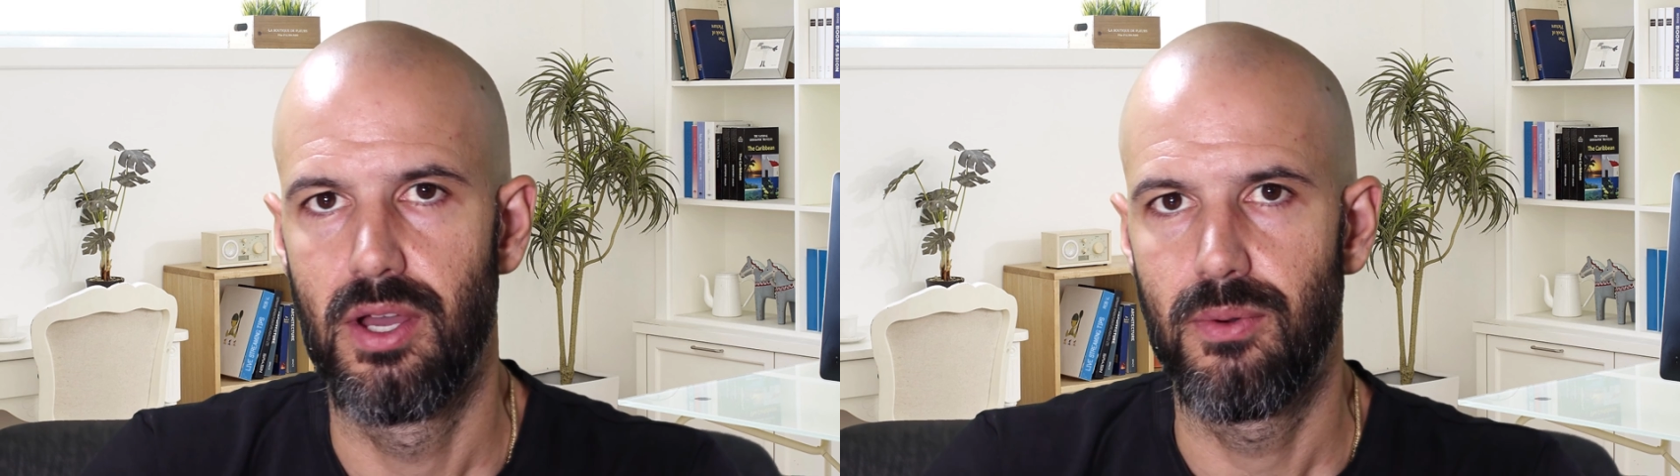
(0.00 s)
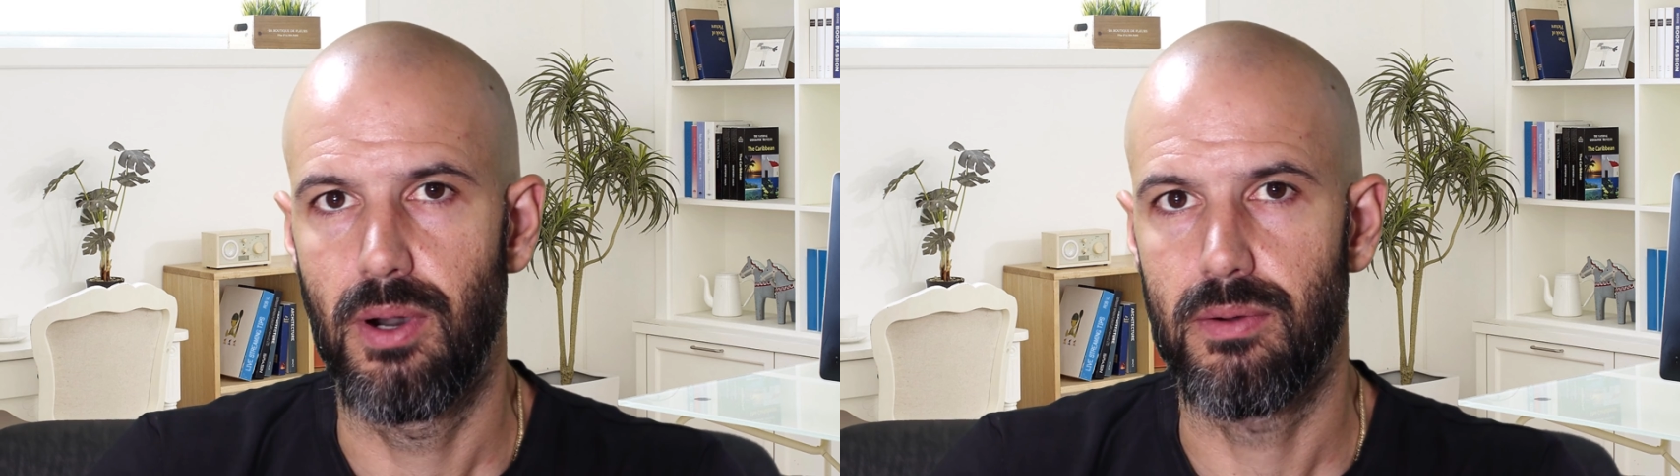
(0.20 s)

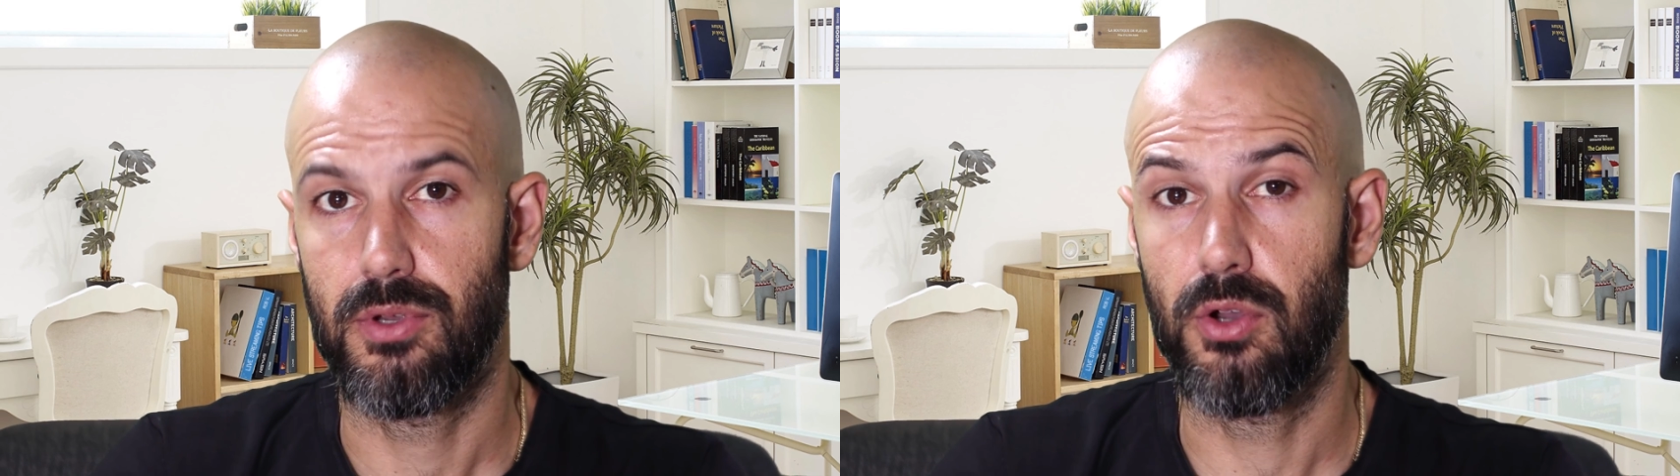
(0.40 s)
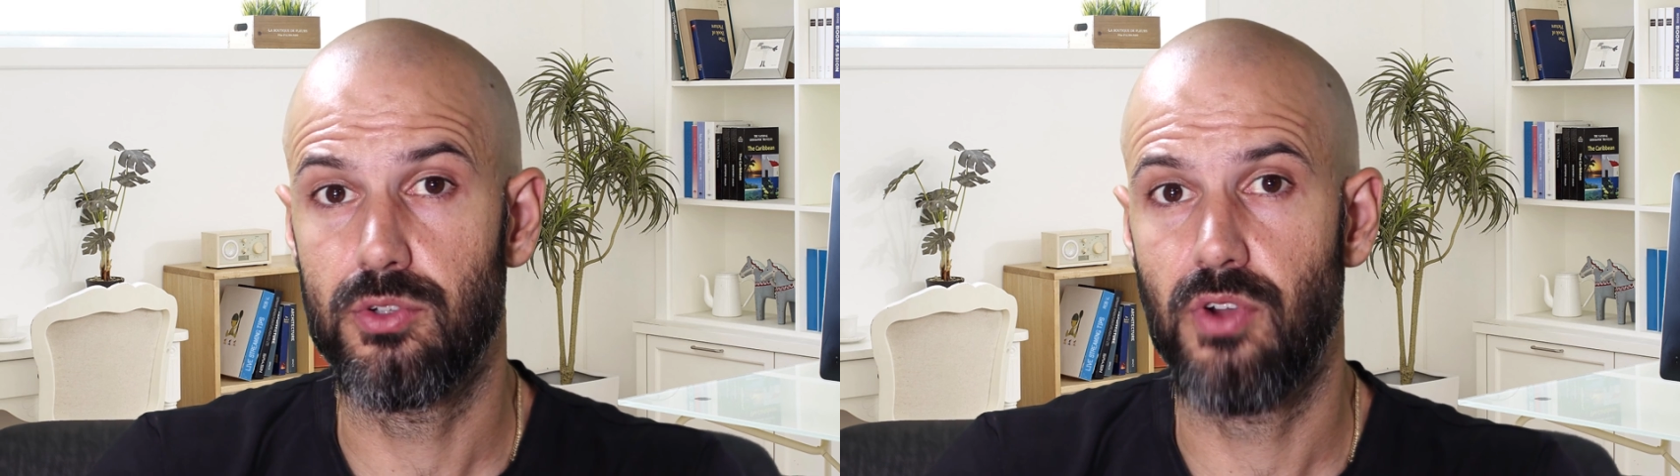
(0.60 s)
Well,
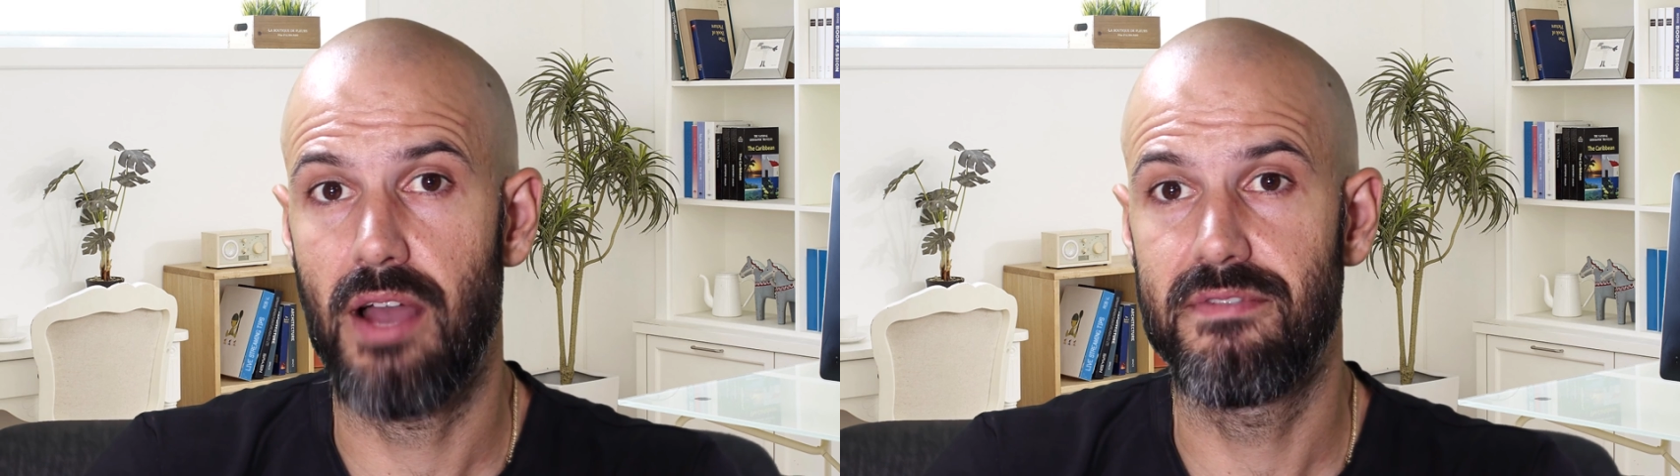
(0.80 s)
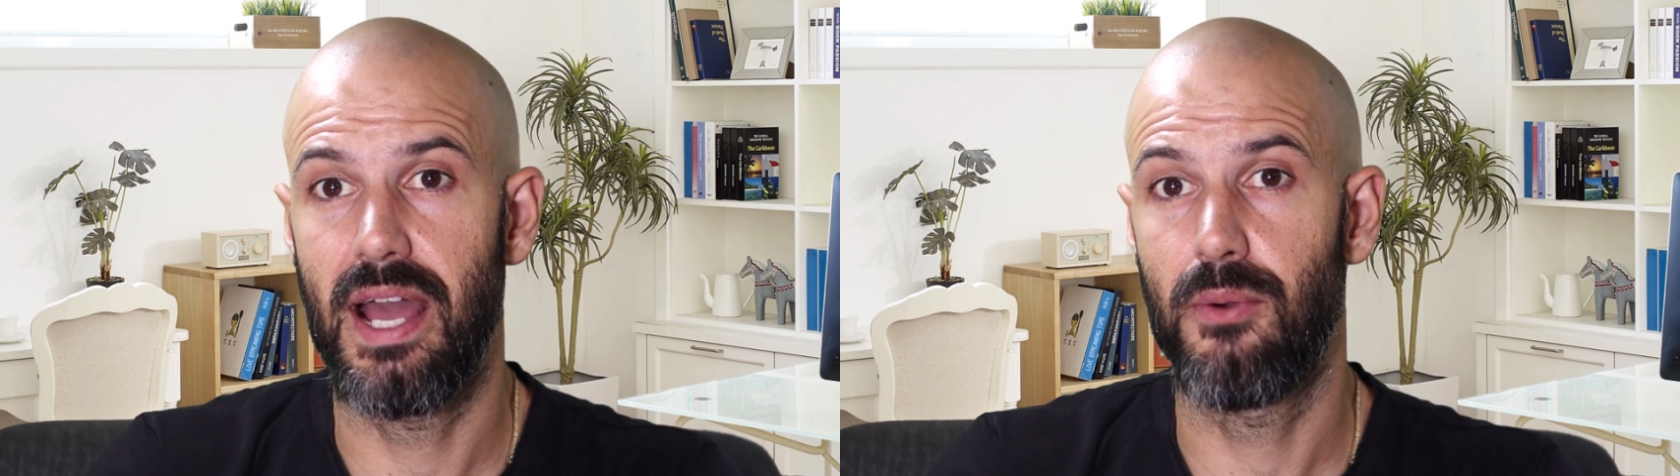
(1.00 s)
Google
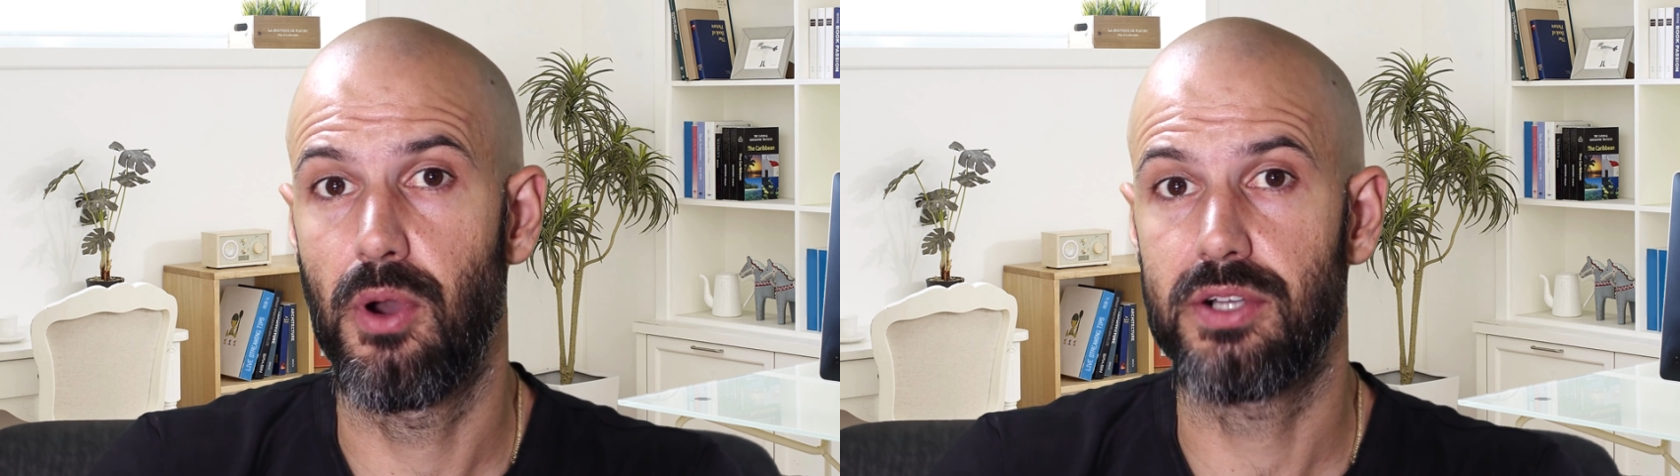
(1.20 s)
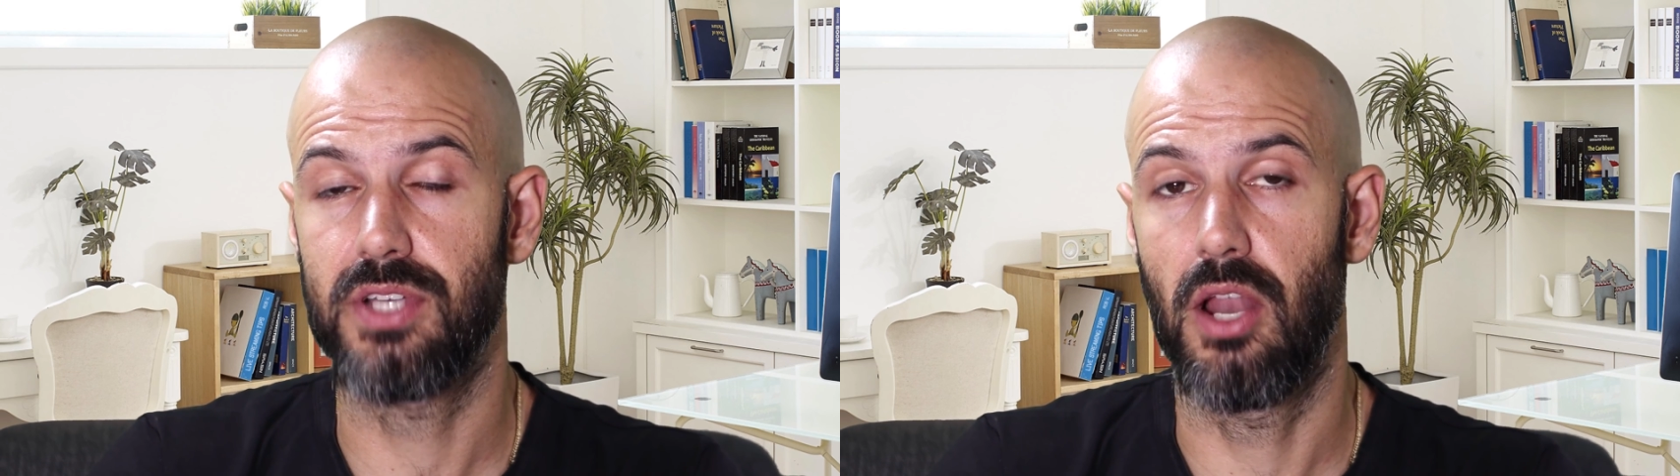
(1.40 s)
Drive now works a